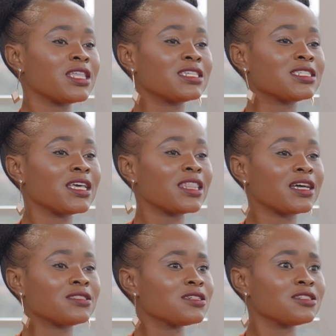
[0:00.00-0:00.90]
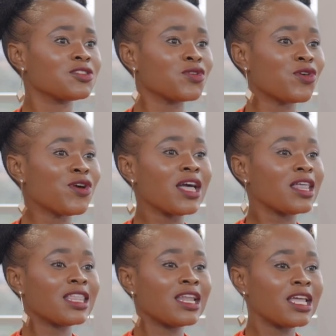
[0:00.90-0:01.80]
They say that, no, no, no,
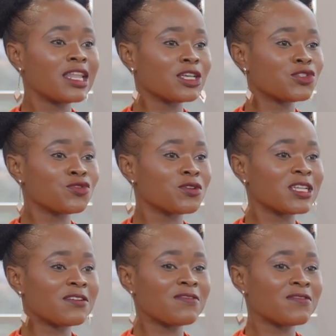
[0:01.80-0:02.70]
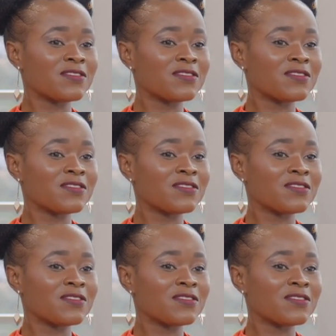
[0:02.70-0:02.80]
the learners do not have